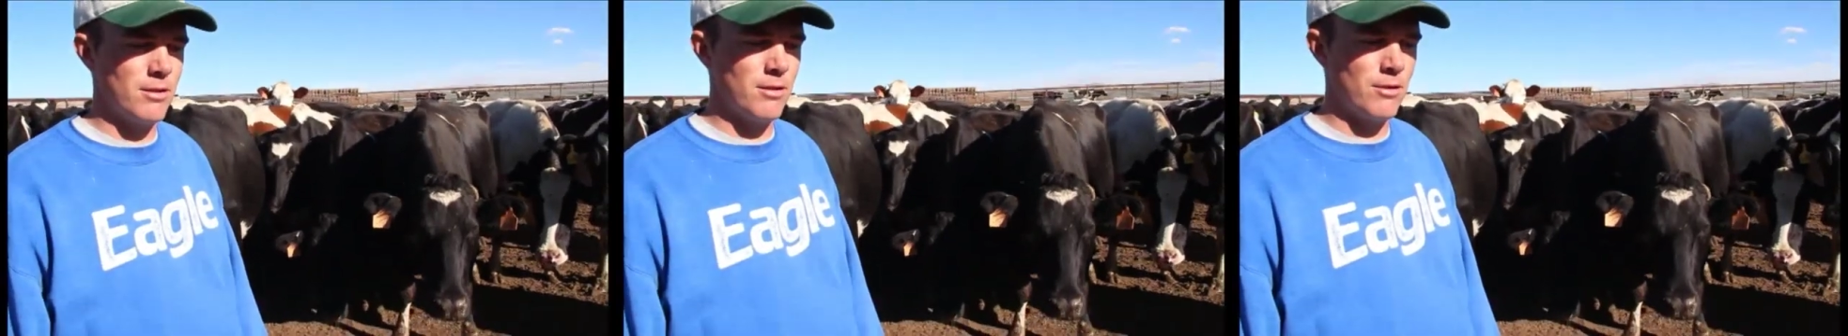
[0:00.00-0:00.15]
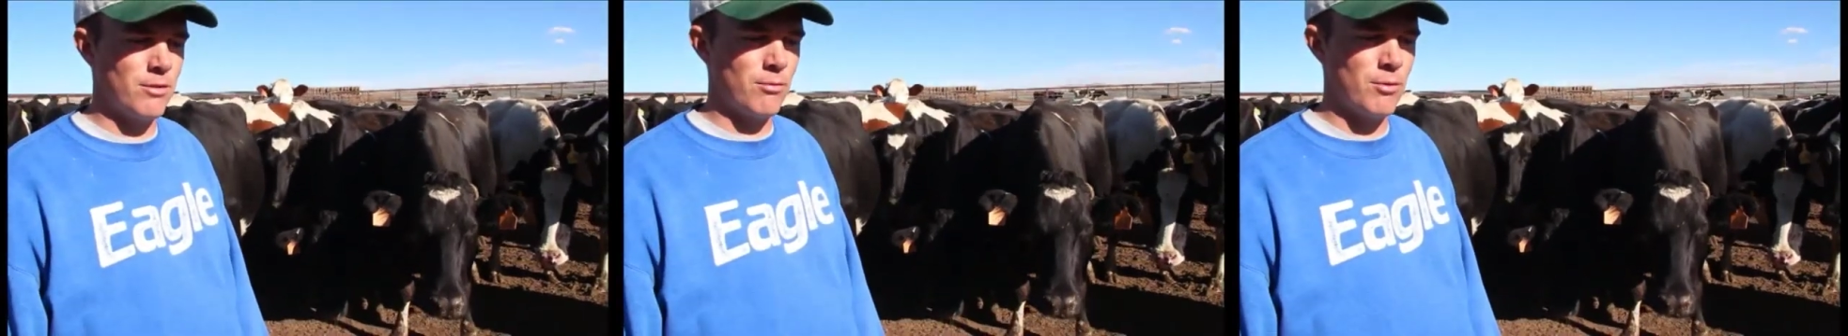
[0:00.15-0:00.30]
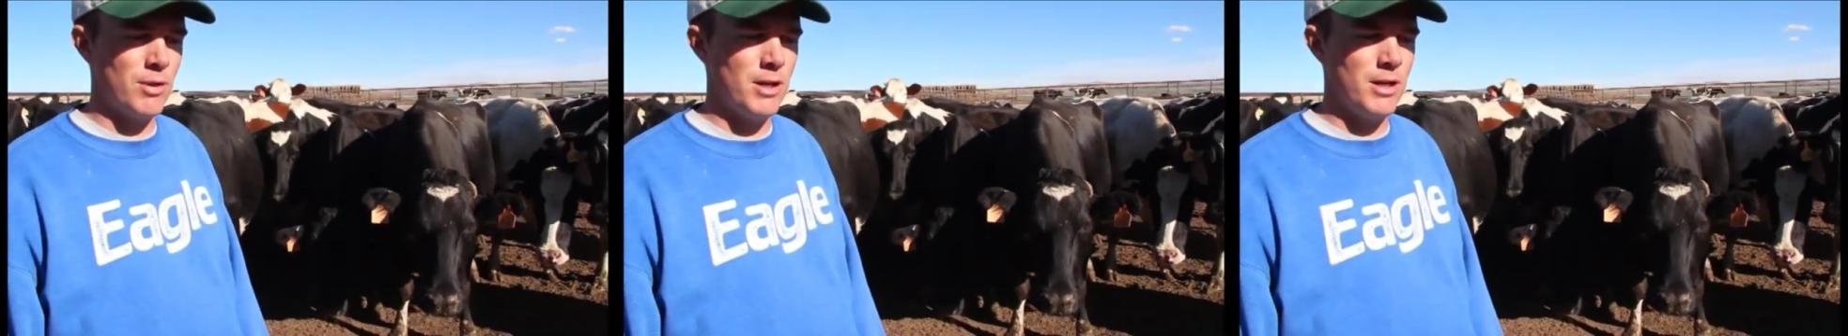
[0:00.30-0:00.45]

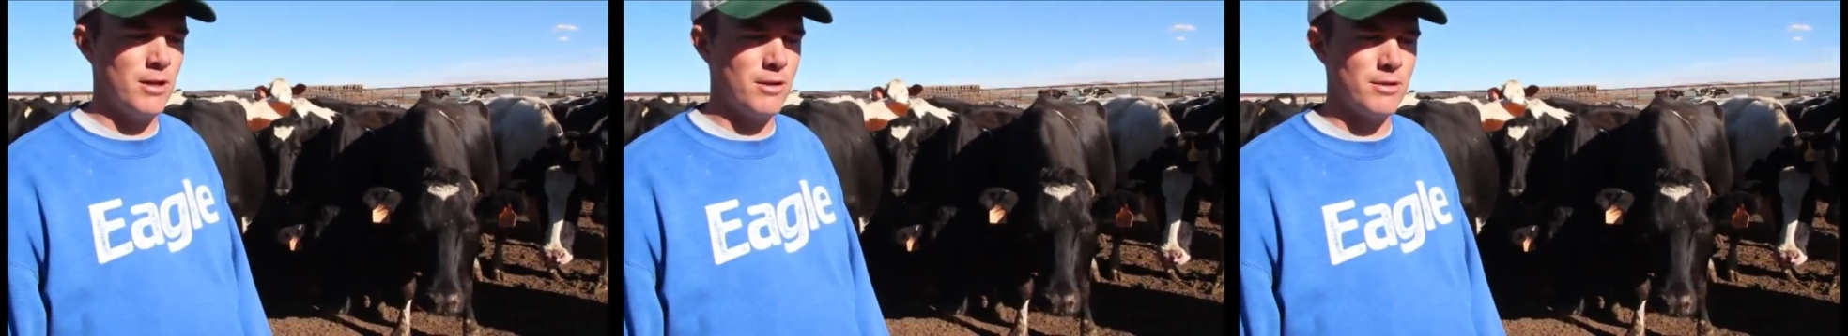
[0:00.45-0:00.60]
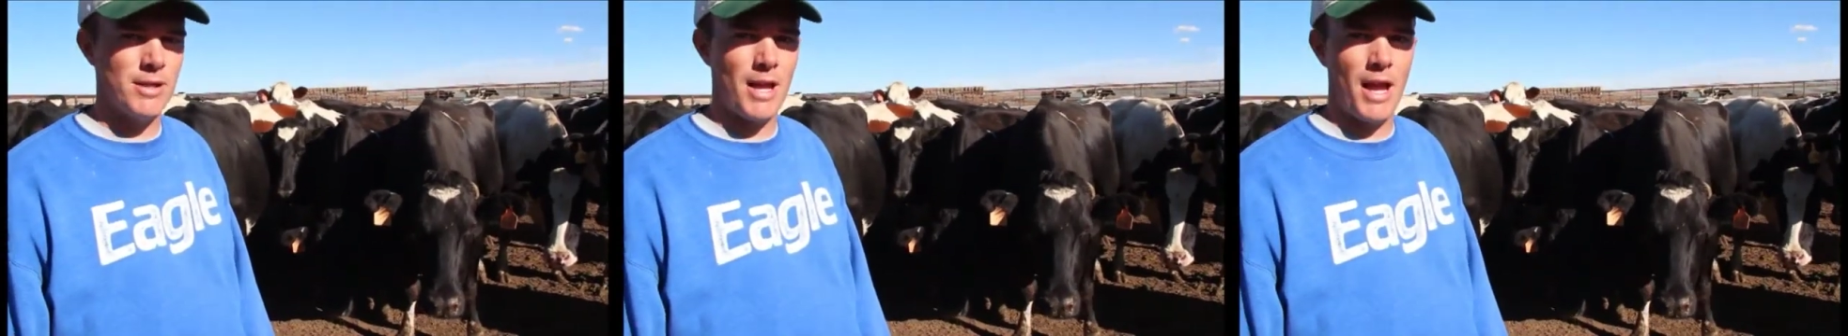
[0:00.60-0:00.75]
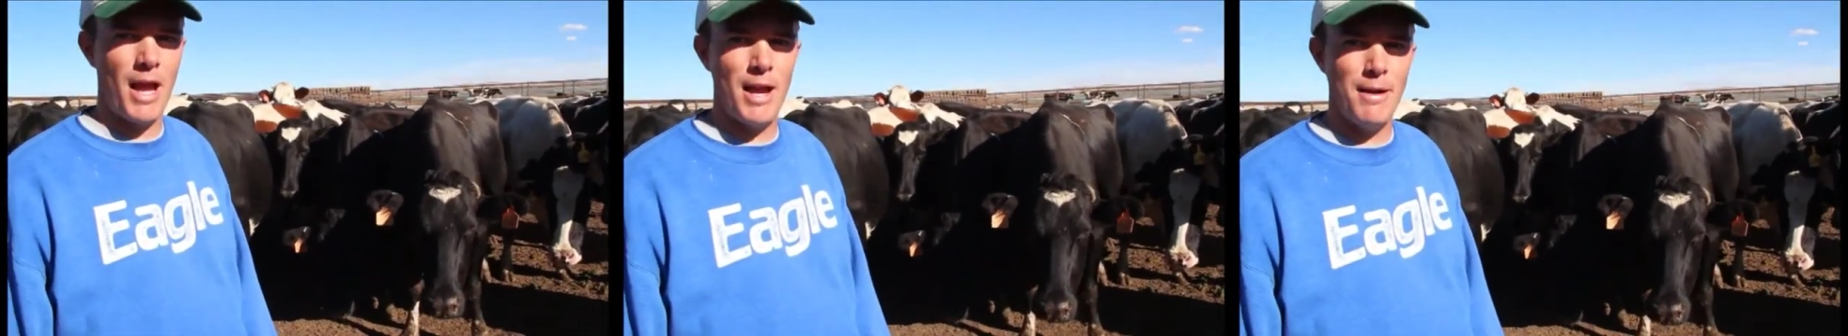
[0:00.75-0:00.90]
3
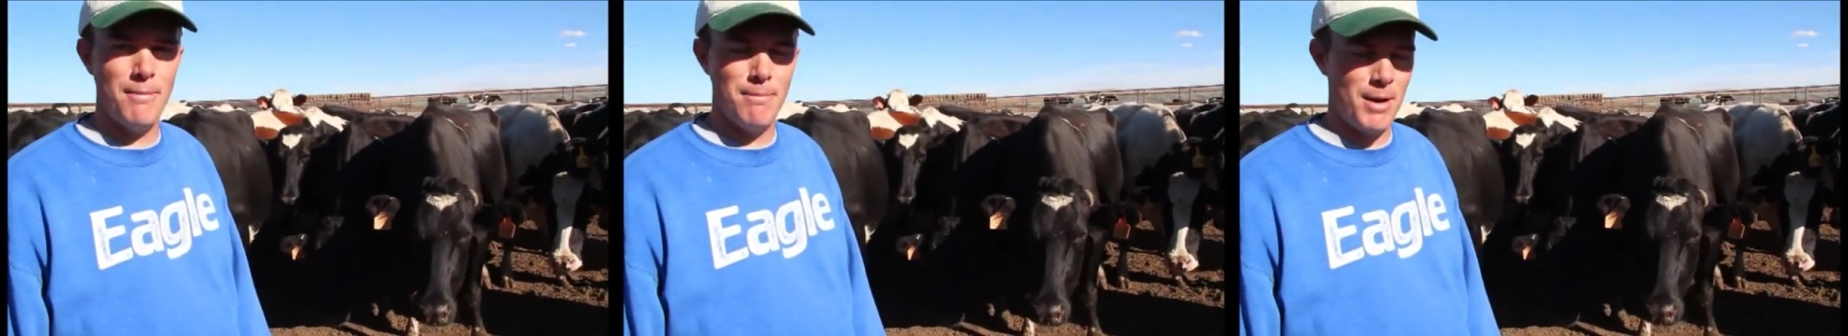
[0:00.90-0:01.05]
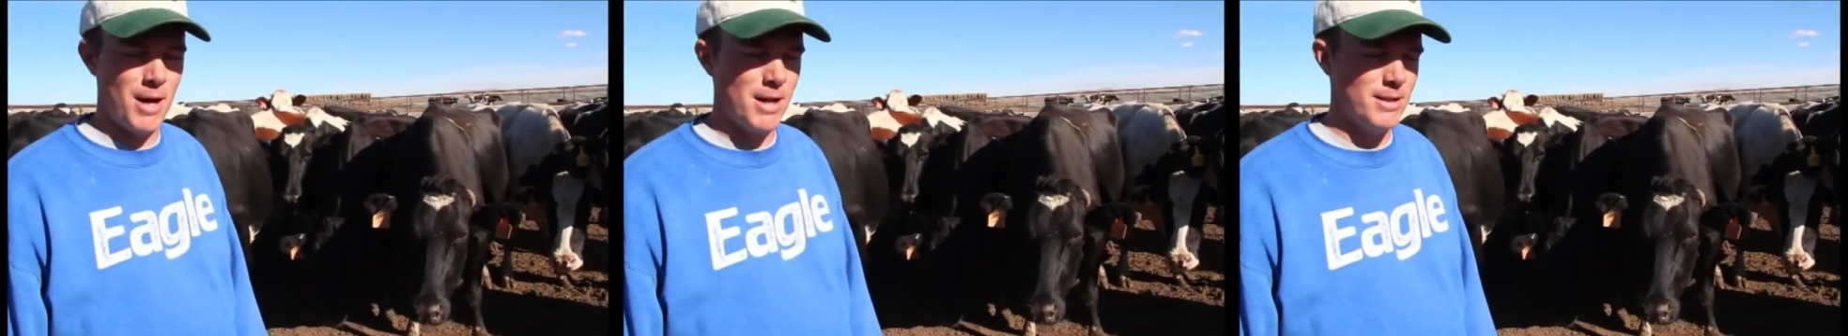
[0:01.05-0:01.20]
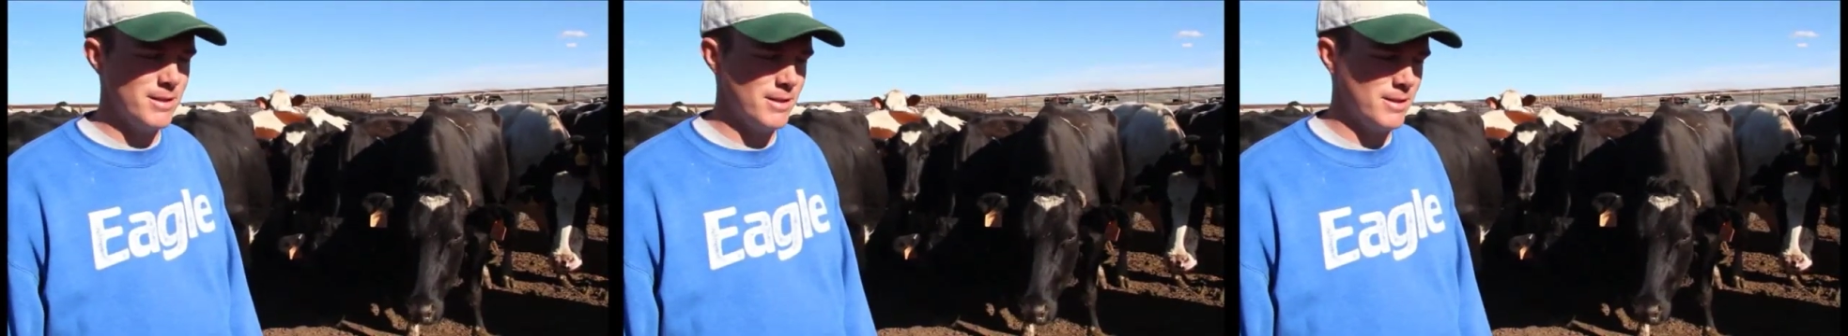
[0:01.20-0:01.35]
years 8
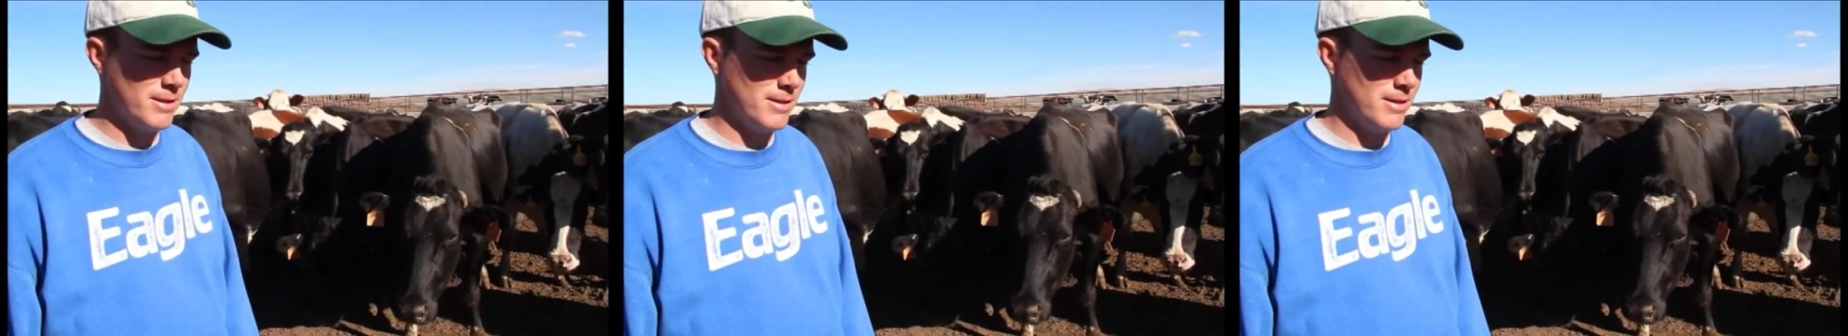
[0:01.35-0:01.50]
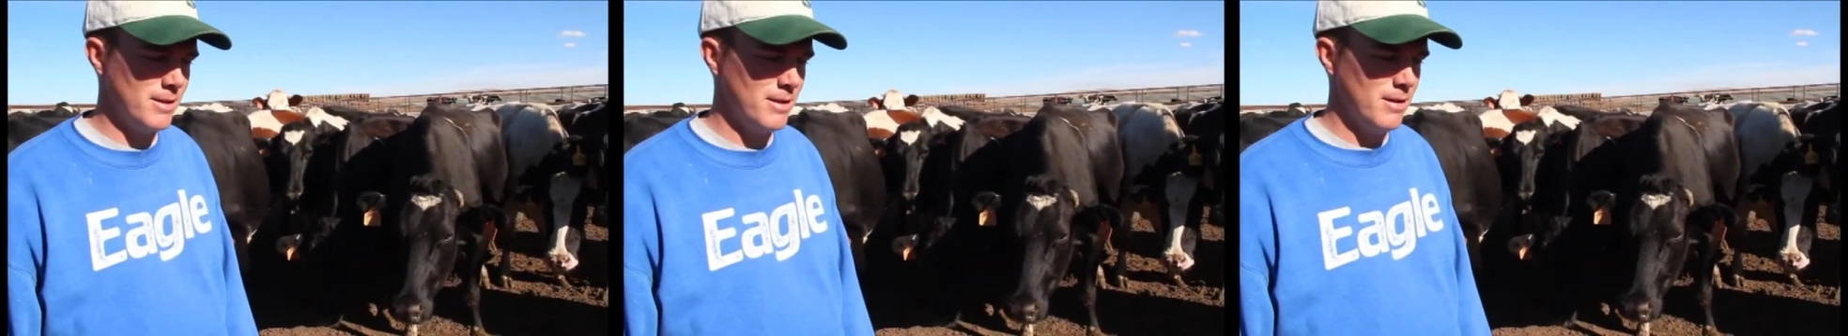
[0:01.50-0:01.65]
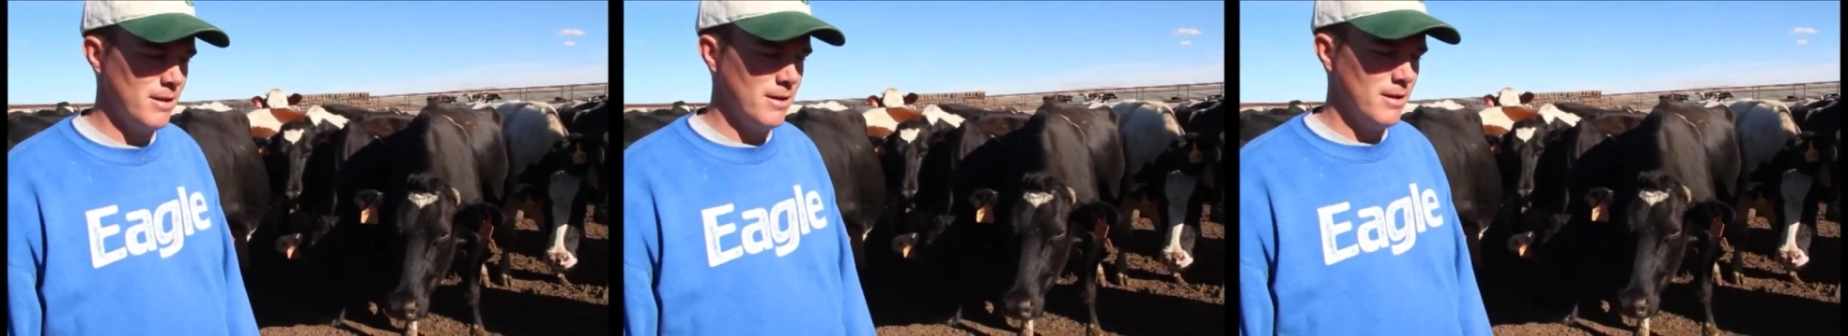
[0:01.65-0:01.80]
months,